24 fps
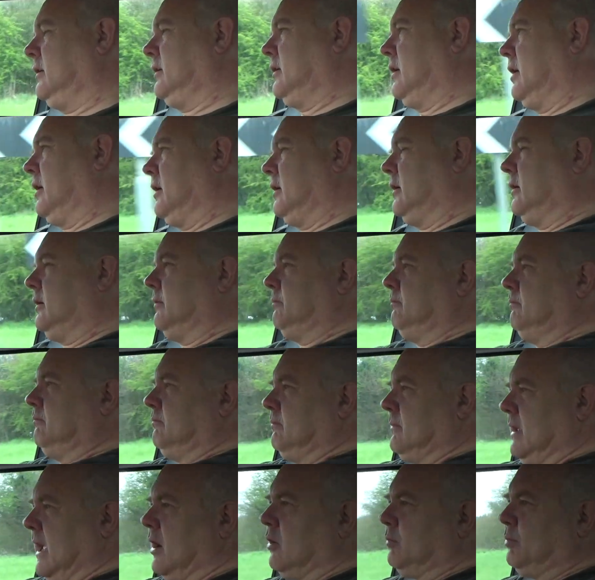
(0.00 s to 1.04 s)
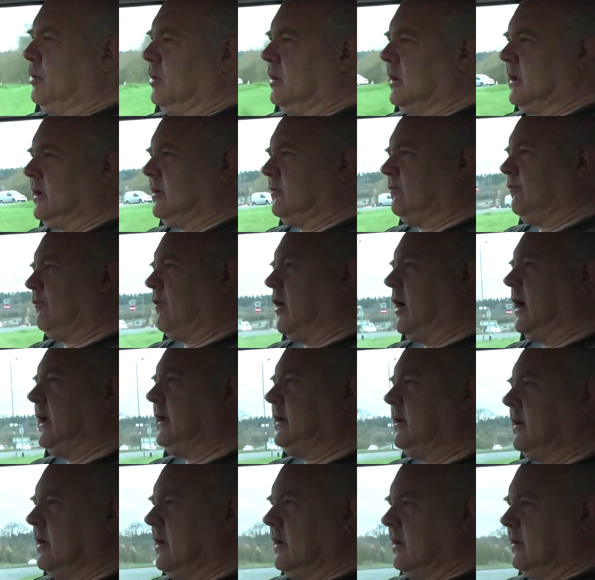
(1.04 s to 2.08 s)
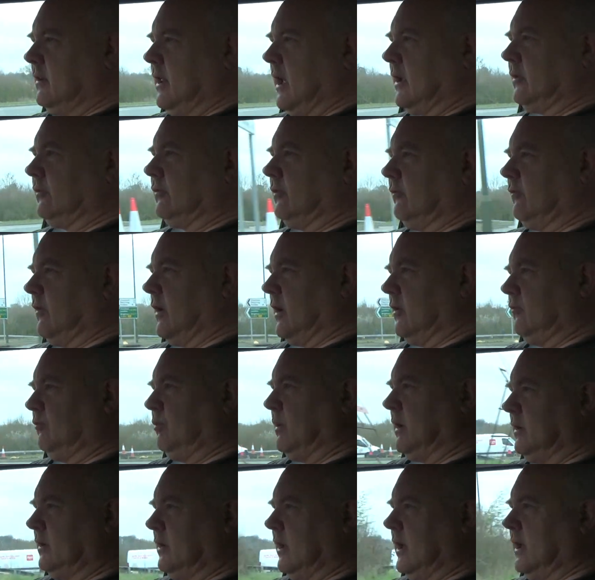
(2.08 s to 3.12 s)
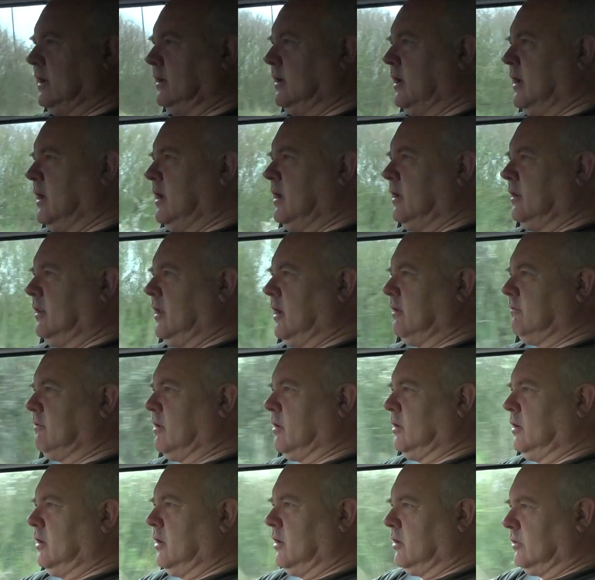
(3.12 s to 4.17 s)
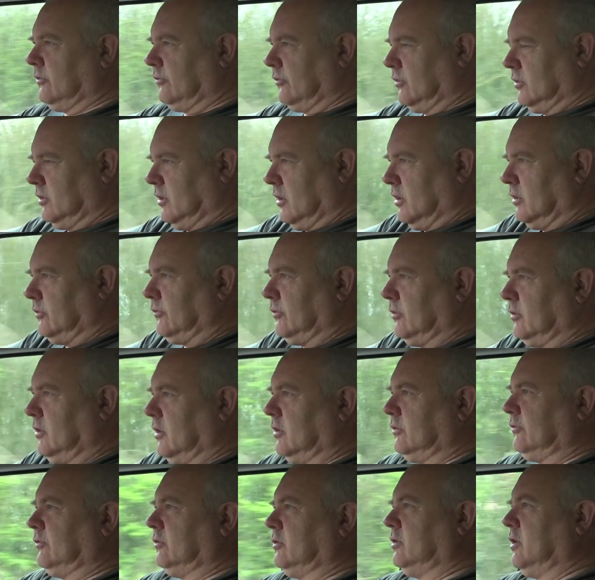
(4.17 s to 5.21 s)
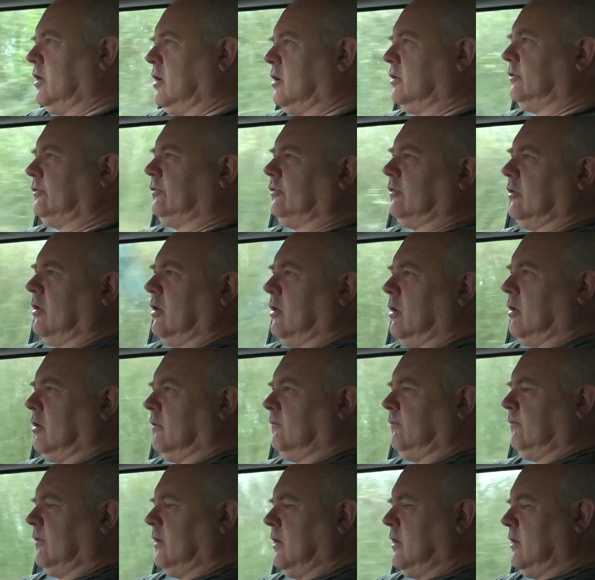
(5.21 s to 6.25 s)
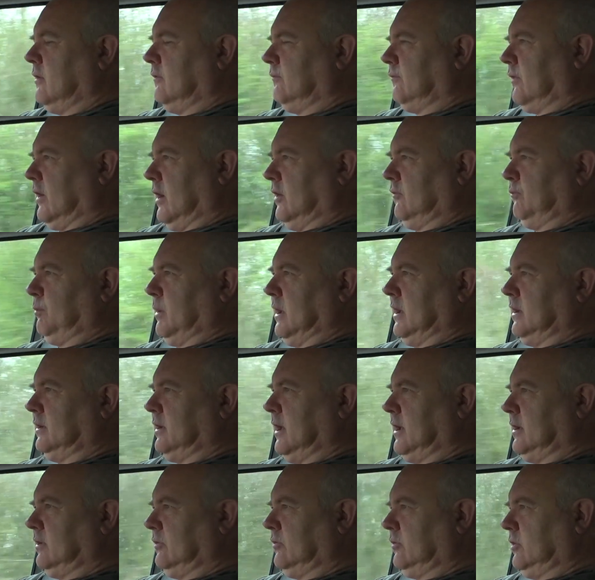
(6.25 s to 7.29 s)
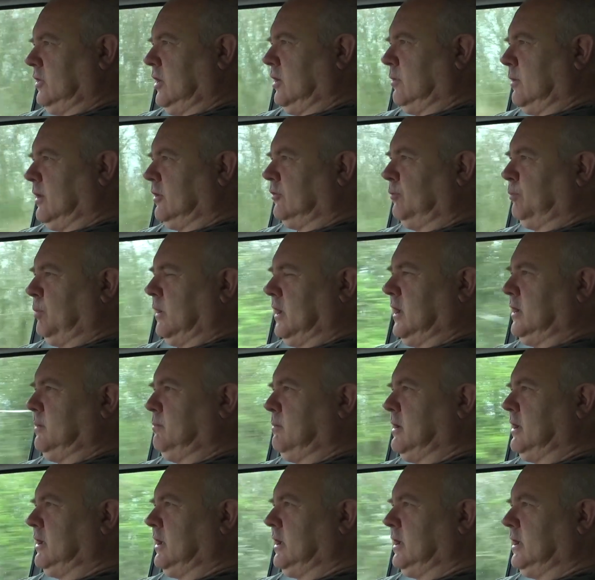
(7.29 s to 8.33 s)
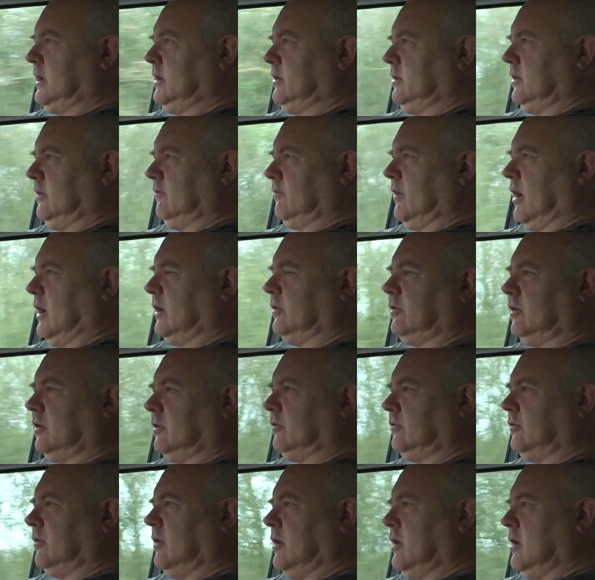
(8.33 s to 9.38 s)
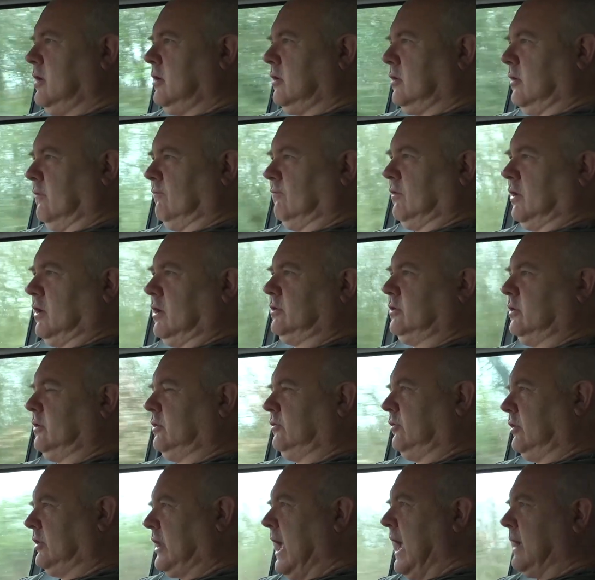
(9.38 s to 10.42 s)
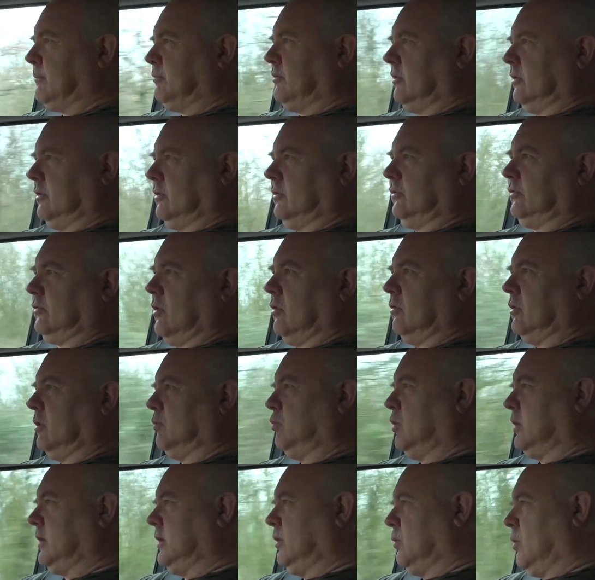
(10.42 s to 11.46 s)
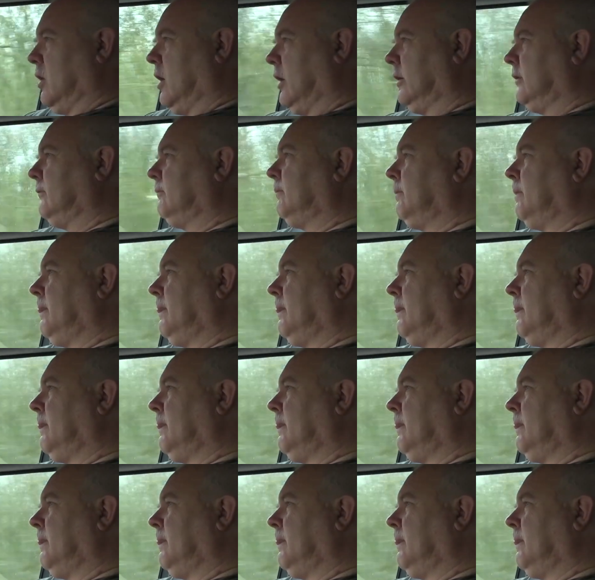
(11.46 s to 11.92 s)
um, output is fine. That's the five pin DIN. There are lots and lots and lots and lots of five pin DIN to USB MIDI devices, converters, adapters, call them what you want,